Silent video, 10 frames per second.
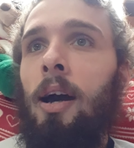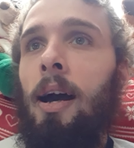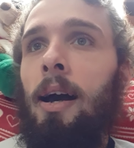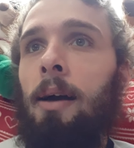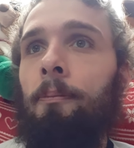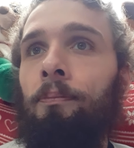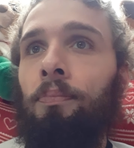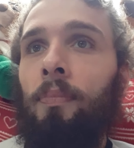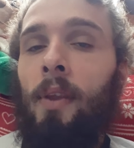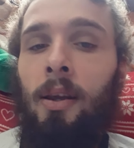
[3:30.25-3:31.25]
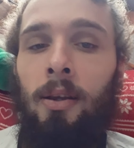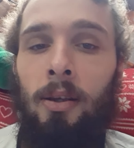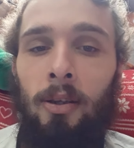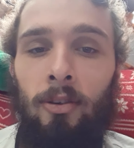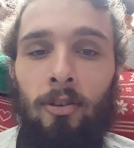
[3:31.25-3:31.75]
Um,
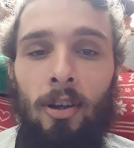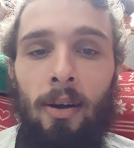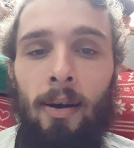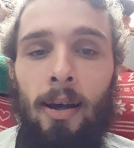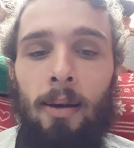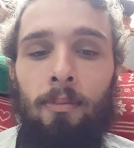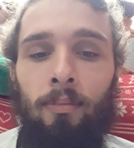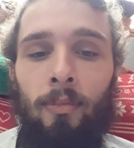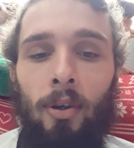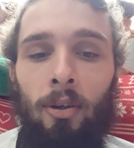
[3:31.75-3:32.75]
so, um,